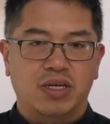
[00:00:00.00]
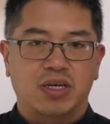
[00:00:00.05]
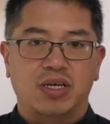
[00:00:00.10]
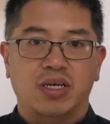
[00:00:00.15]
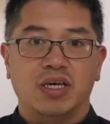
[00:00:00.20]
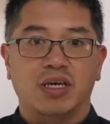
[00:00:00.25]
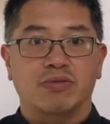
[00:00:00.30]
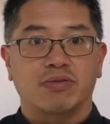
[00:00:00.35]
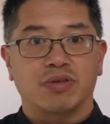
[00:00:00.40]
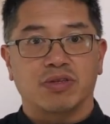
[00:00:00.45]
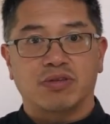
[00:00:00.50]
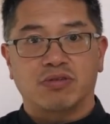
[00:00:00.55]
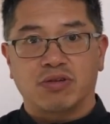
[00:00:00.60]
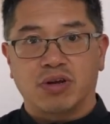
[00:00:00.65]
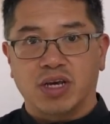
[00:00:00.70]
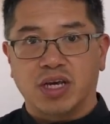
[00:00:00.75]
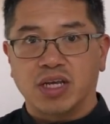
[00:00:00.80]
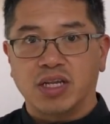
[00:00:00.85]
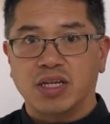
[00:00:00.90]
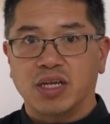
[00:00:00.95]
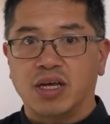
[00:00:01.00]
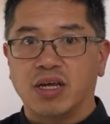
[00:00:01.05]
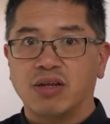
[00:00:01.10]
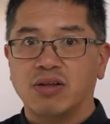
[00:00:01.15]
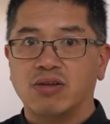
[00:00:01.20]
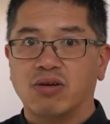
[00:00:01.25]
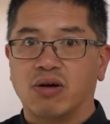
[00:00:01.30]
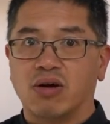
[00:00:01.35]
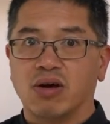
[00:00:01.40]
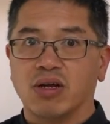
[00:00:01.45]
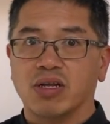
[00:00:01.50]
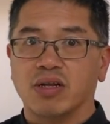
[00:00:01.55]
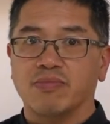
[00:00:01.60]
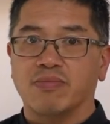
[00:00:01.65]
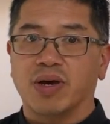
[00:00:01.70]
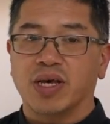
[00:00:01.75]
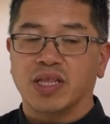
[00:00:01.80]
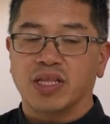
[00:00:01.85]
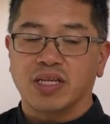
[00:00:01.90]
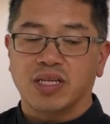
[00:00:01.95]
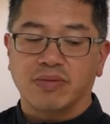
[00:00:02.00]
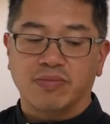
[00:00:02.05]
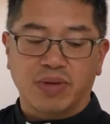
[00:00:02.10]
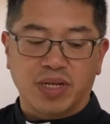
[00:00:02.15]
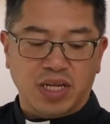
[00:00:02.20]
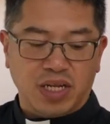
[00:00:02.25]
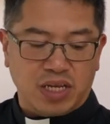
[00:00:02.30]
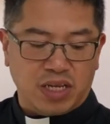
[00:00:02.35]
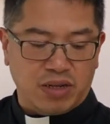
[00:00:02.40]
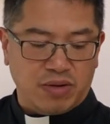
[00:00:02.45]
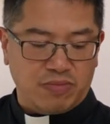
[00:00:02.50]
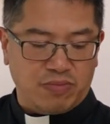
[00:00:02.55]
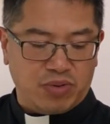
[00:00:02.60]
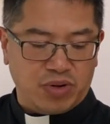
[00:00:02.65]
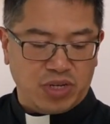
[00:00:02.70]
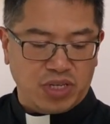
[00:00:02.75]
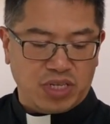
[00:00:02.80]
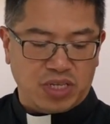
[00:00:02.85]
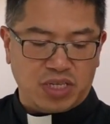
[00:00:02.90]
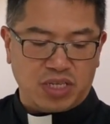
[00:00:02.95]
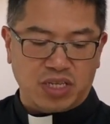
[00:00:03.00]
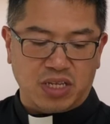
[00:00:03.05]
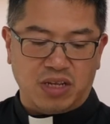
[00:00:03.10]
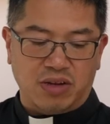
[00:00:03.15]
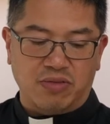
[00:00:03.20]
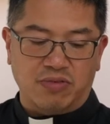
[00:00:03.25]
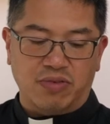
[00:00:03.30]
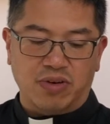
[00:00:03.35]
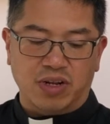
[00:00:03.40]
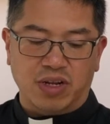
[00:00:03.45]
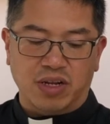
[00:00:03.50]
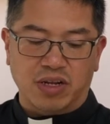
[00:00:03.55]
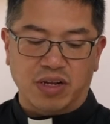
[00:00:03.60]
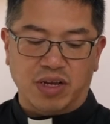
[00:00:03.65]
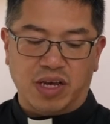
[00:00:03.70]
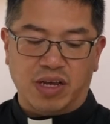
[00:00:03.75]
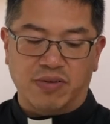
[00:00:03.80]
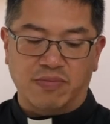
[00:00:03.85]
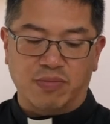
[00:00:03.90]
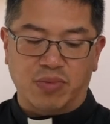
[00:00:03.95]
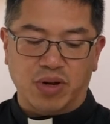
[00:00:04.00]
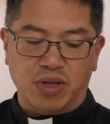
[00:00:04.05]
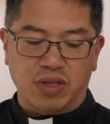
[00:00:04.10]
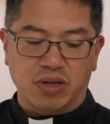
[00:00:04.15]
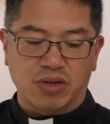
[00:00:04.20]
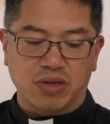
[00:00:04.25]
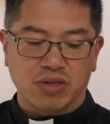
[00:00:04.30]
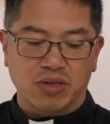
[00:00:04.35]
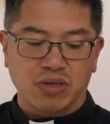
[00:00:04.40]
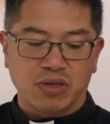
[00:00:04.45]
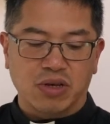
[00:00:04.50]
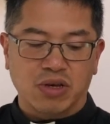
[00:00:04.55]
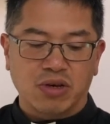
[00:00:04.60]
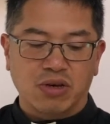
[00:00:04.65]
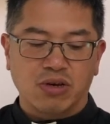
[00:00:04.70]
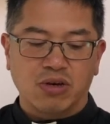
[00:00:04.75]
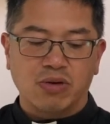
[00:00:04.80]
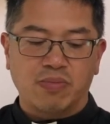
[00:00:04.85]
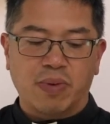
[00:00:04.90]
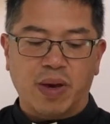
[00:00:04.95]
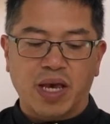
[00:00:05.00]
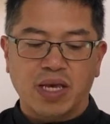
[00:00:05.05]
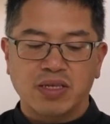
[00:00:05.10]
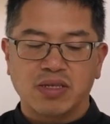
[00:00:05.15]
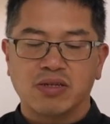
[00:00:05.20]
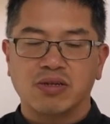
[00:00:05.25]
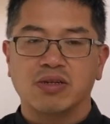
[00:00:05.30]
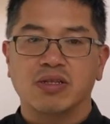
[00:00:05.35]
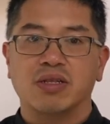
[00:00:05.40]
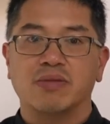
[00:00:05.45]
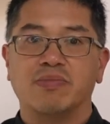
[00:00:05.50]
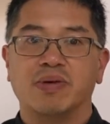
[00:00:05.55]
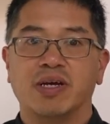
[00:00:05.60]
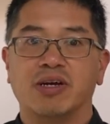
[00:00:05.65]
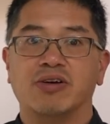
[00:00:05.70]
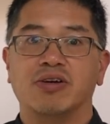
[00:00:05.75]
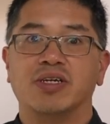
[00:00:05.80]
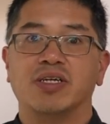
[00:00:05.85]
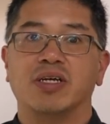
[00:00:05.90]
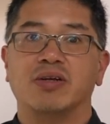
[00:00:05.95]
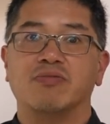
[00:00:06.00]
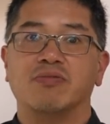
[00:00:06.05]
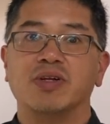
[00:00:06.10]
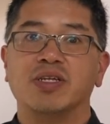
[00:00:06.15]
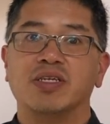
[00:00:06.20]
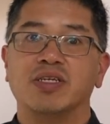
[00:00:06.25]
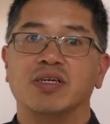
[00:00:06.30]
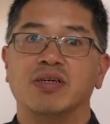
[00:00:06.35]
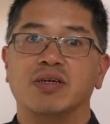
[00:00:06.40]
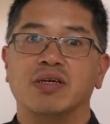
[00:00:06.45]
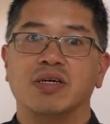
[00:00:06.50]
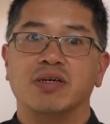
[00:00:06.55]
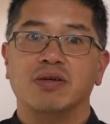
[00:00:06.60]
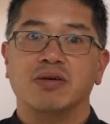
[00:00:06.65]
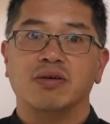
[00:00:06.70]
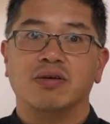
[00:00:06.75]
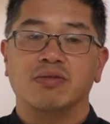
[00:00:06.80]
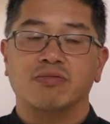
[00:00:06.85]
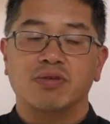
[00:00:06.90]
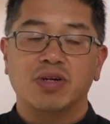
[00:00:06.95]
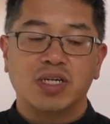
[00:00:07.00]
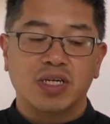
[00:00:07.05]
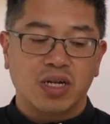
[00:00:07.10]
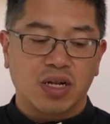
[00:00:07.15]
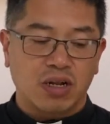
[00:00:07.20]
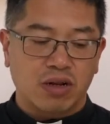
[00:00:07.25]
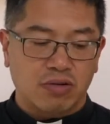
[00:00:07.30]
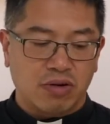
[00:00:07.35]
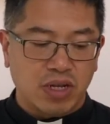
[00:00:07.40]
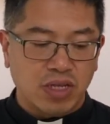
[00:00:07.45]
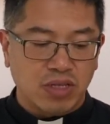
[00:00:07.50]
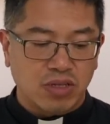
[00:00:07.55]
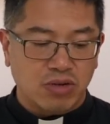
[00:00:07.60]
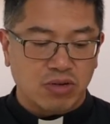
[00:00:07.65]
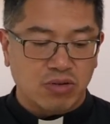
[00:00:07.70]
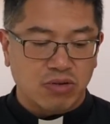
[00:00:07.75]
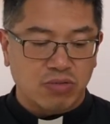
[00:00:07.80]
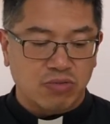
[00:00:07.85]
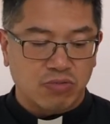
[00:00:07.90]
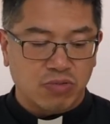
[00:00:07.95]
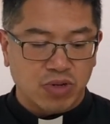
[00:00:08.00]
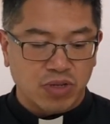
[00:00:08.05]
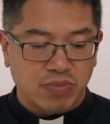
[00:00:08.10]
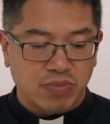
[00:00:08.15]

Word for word: He was trained and taught by the Dominican priests and, and brothers who pastored the parish in which, in, which Lorenzo was